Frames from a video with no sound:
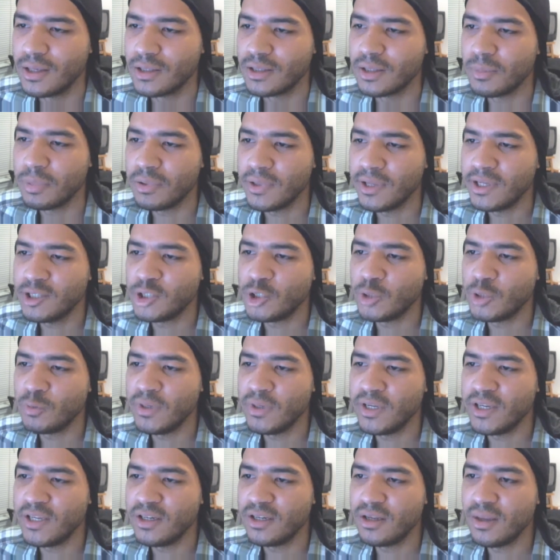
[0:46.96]
The place you
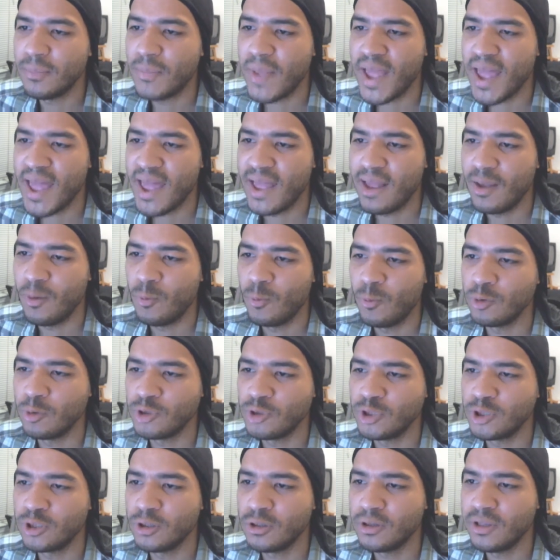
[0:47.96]
end up at will
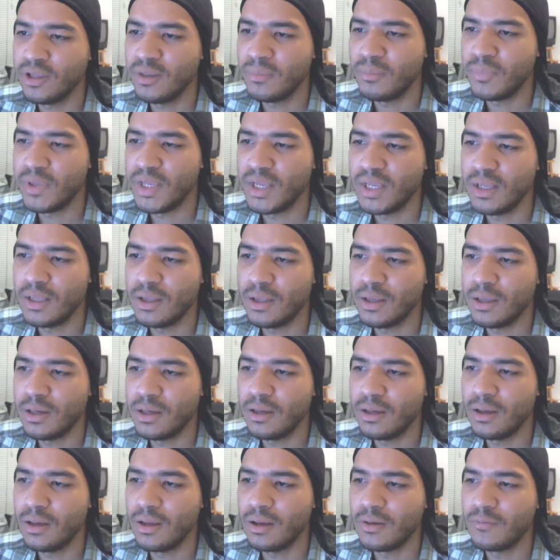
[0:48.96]
surely be
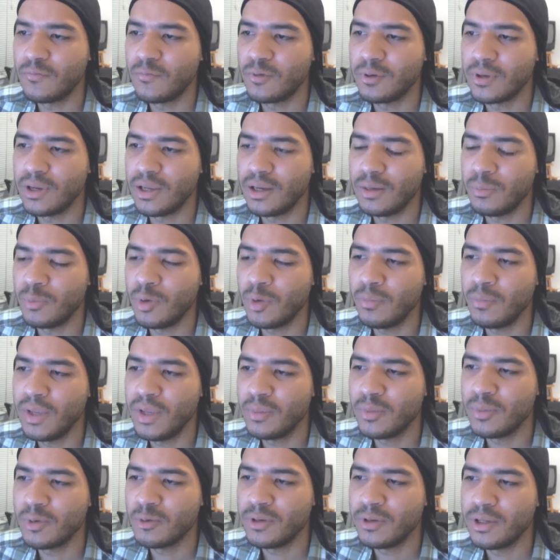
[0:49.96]
an unforgettable
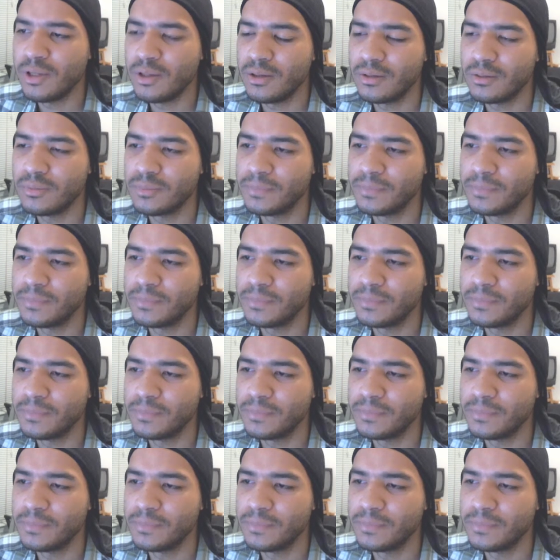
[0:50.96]
memory.